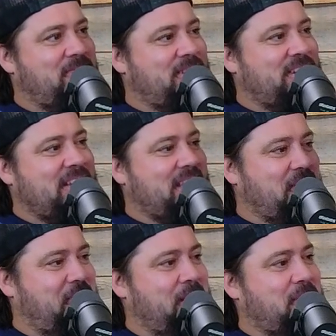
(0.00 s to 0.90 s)
machine like
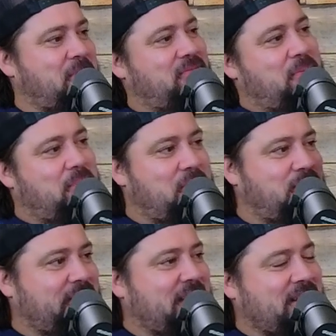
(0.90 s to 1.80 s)
right above your
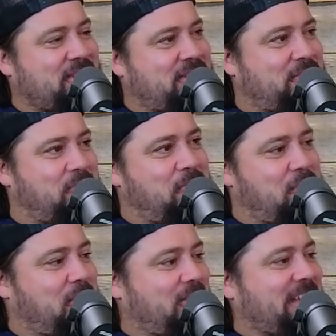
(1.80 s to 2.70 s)
boobs and like
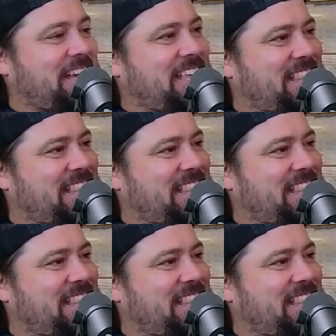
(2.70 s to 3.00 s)
swirl it